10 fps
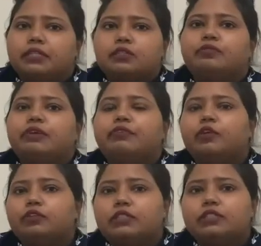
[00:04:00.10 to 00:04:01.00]
of
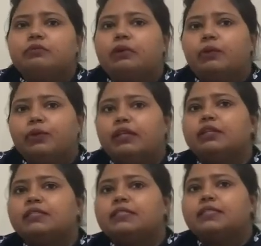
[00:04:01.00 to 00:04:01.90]
giving oxygen by
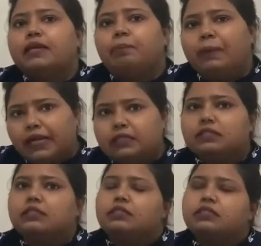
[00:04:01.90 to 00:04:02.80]
various
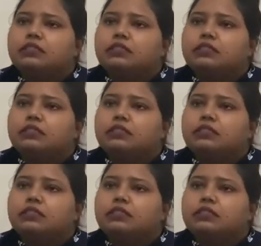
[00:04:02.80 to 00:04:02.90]
appliances.